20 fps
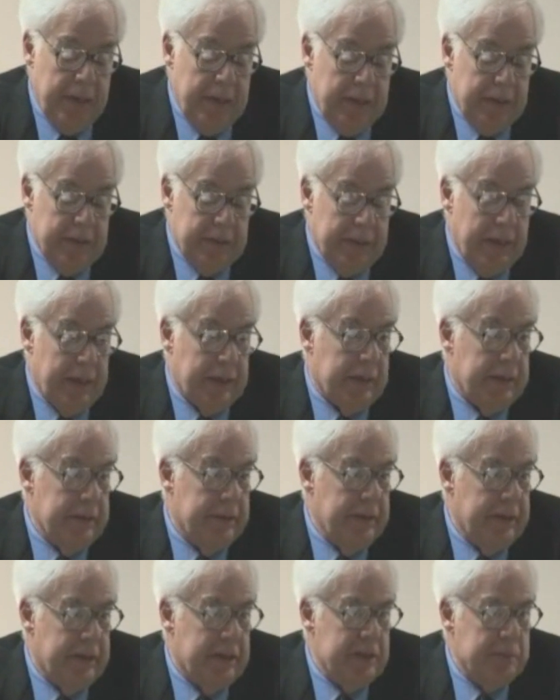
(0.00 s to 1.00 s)
And that, I
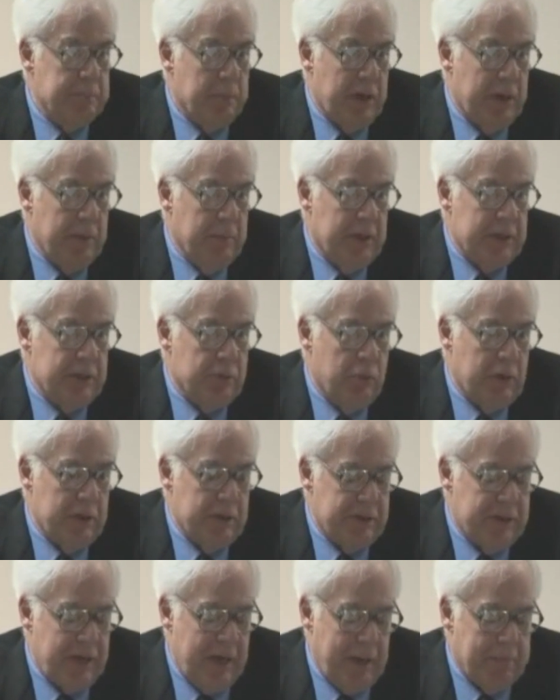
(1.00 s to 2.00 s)
think, is pretty much what
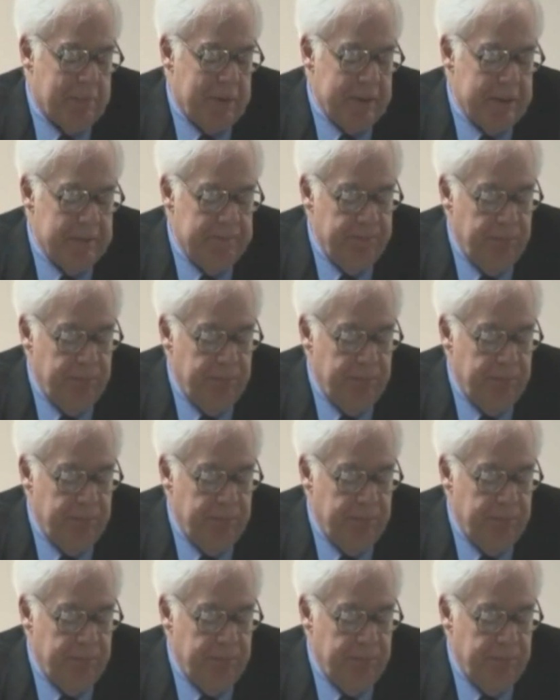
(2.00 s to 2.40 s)
has happened.